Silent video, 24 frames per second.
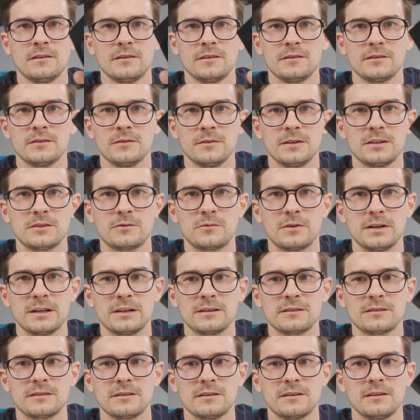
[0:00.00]
So this
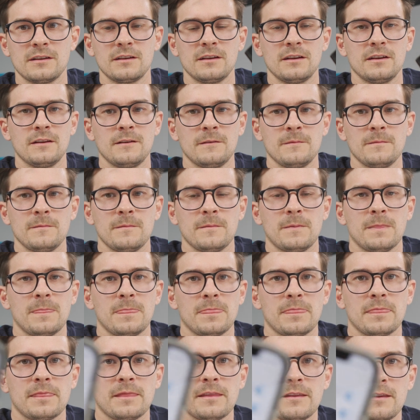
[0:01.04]
rings,
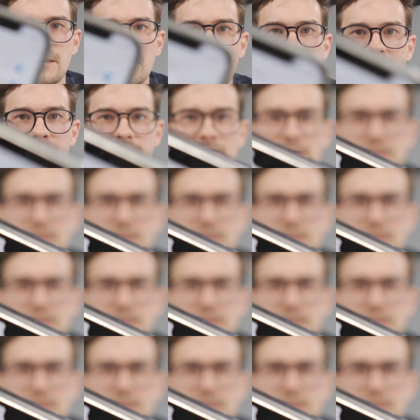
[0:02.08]
and